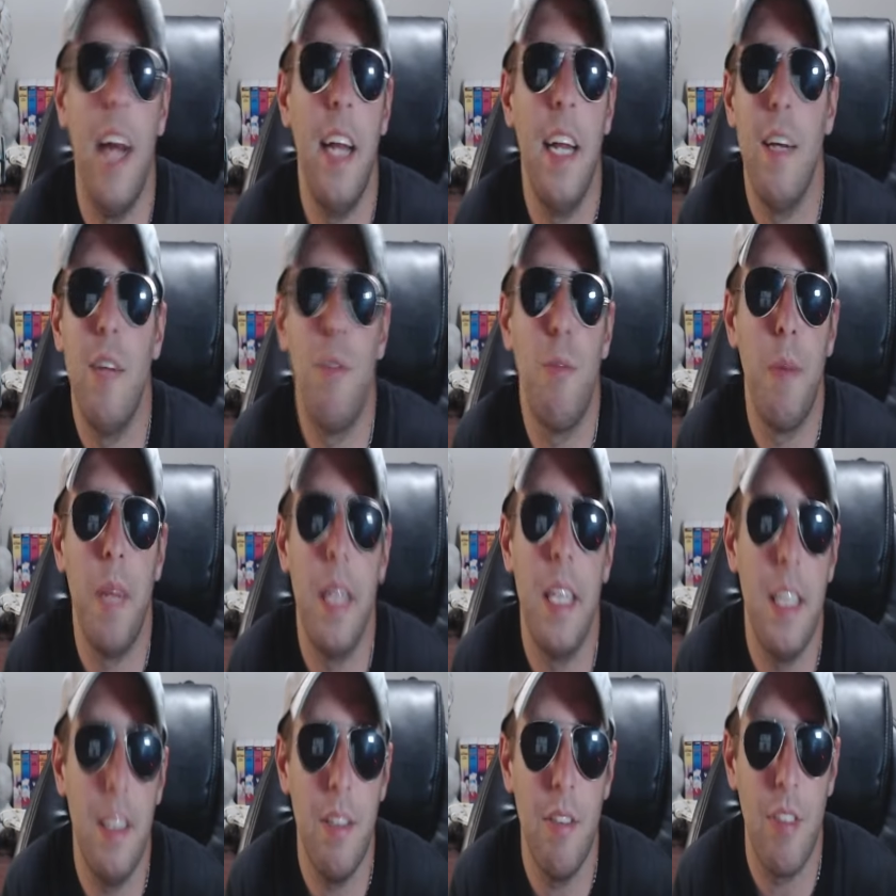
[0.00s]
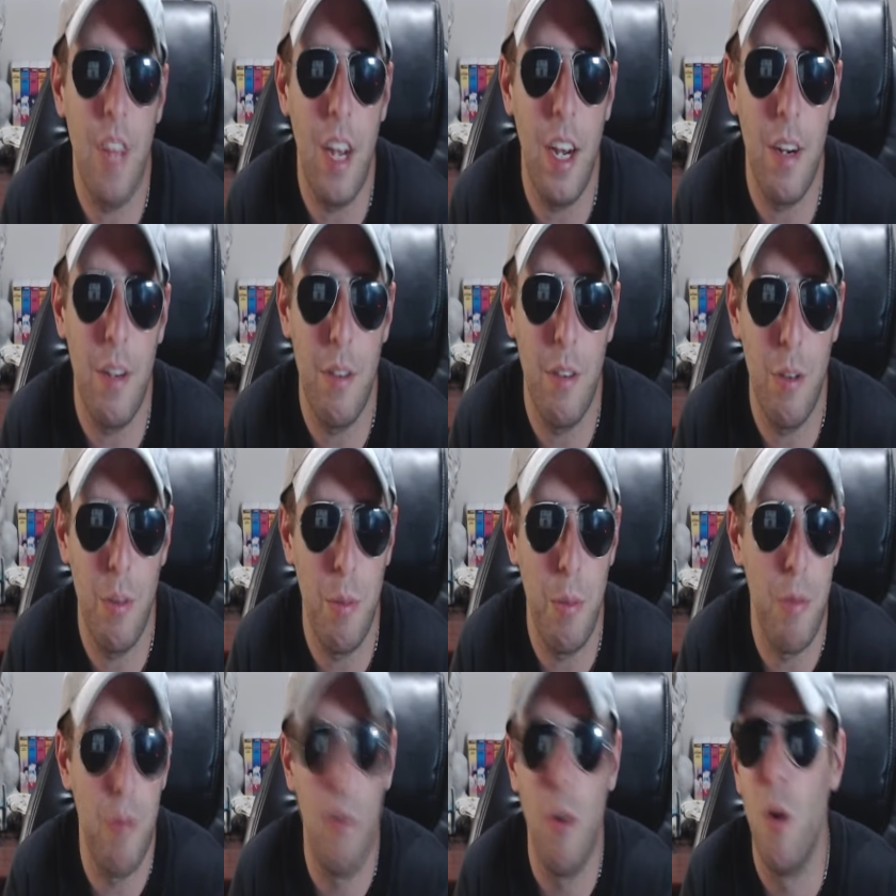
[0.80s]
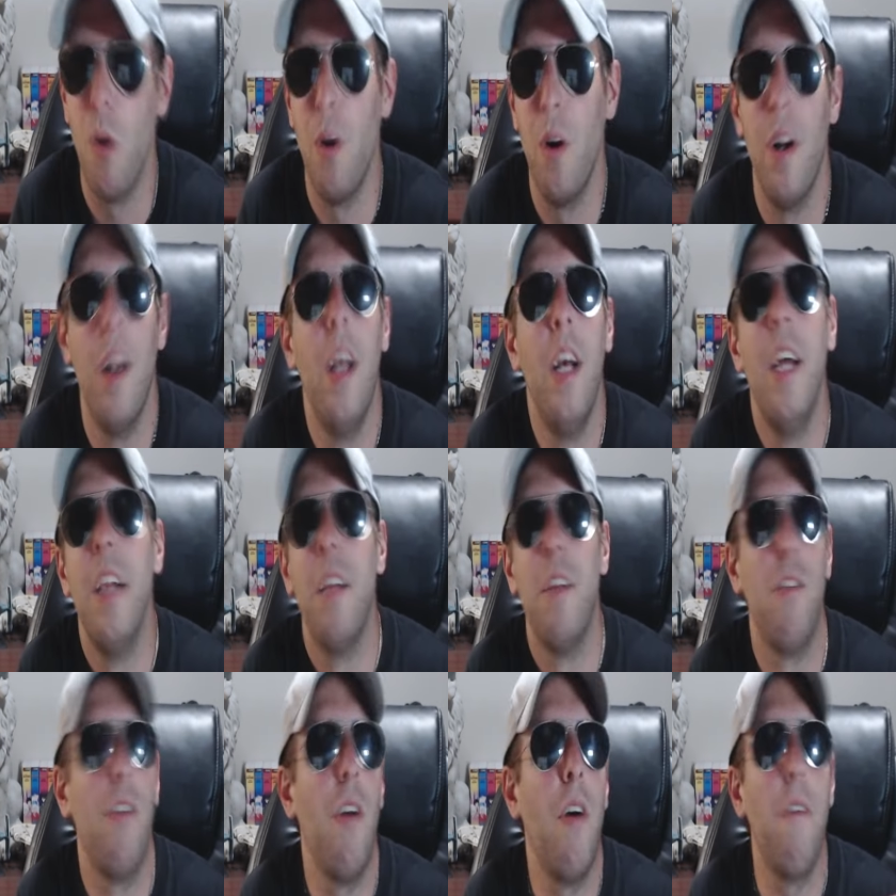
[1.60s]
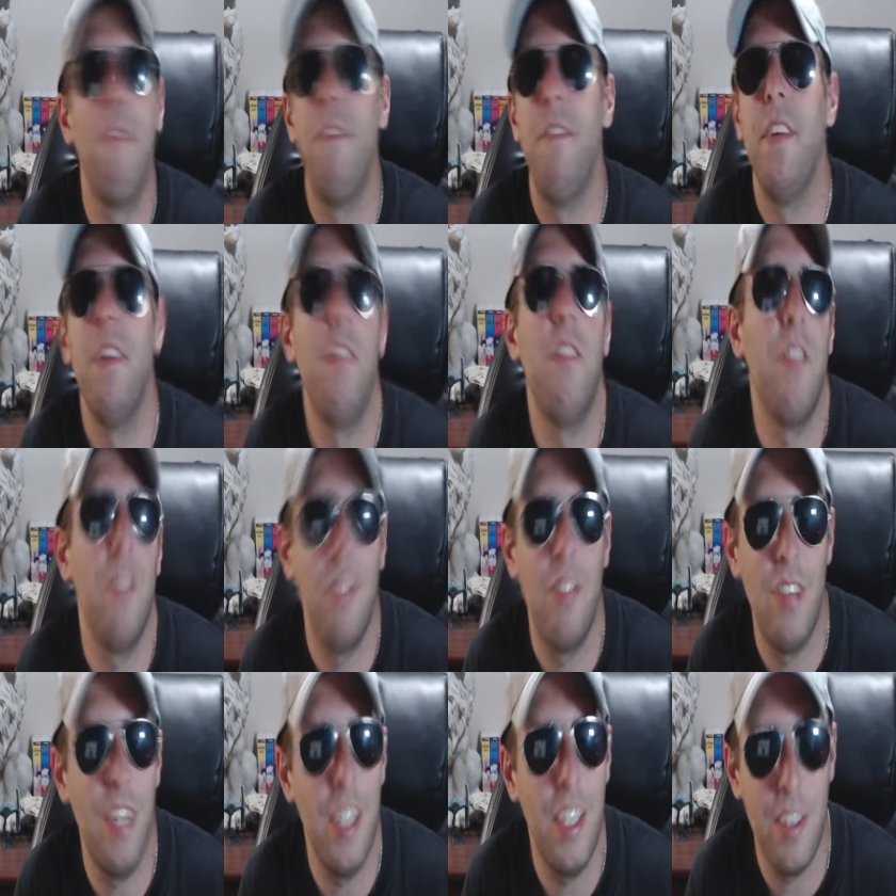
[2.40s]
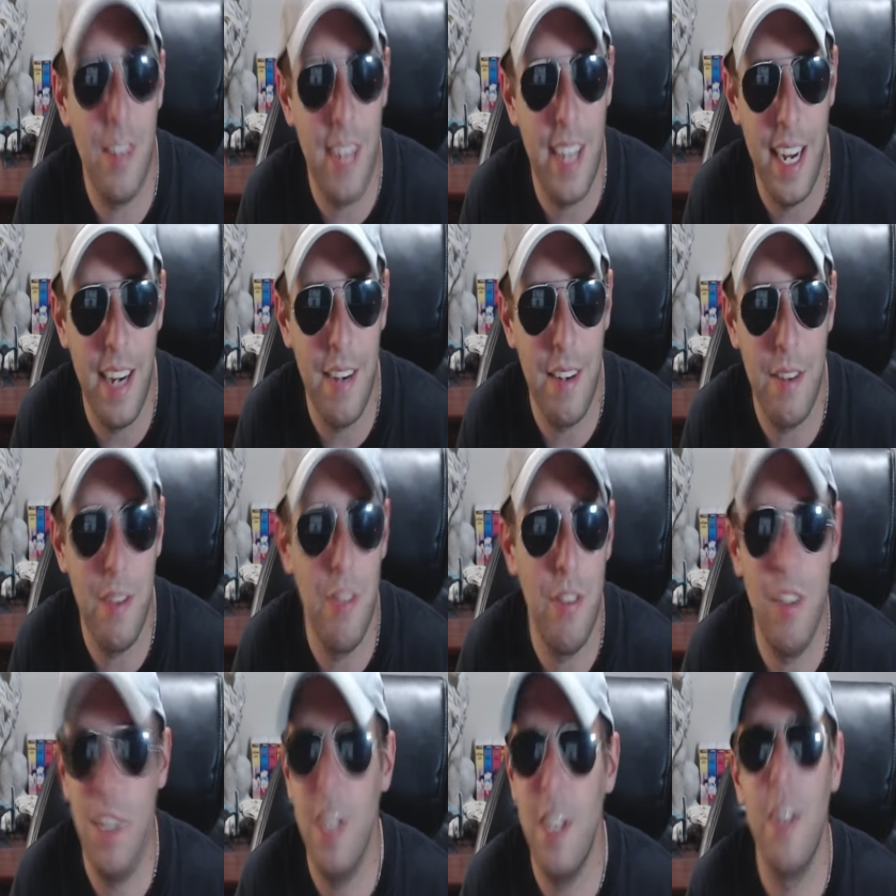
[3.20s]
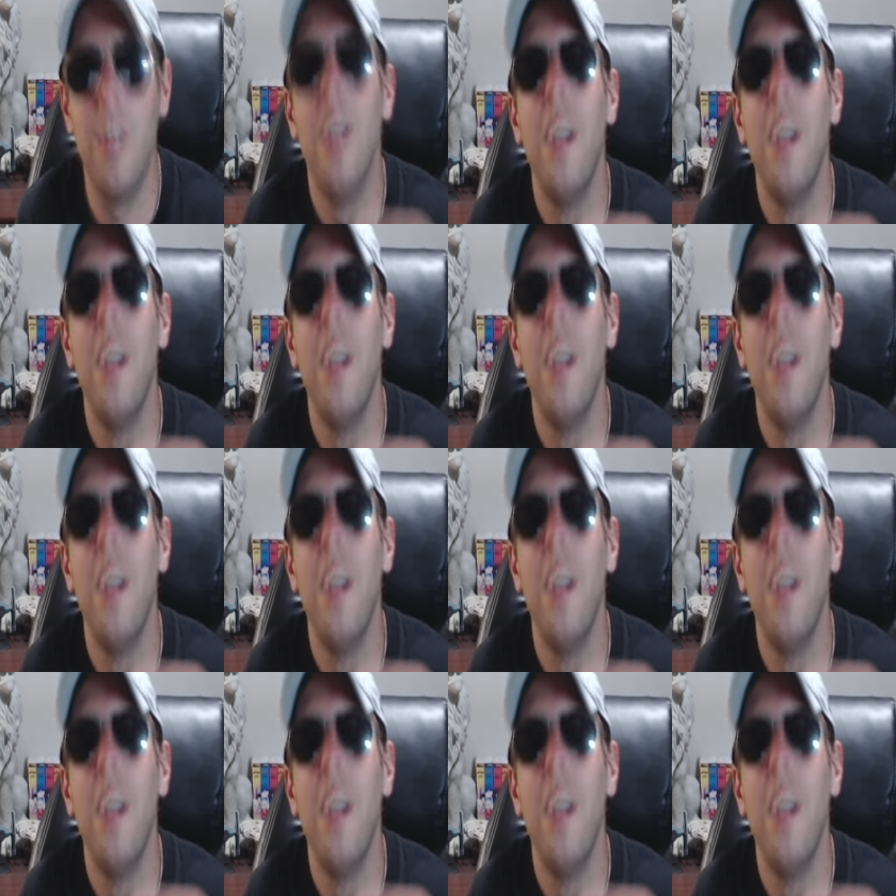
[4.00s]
has met these characters before. There's no Fist of the Seeker characters here.